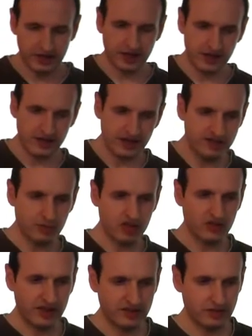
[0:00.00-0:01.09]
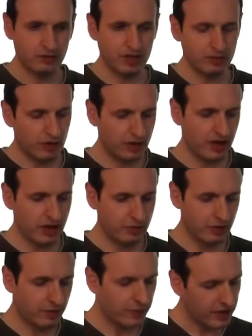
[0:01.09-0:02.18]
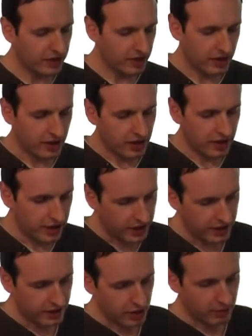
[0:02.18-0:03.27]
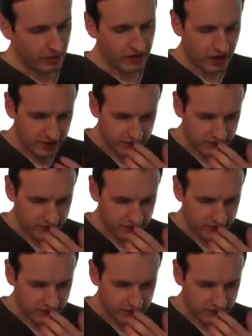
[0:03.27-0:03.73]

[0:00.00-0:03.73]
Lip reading: then it's much faster, much more reliable. And on top of that,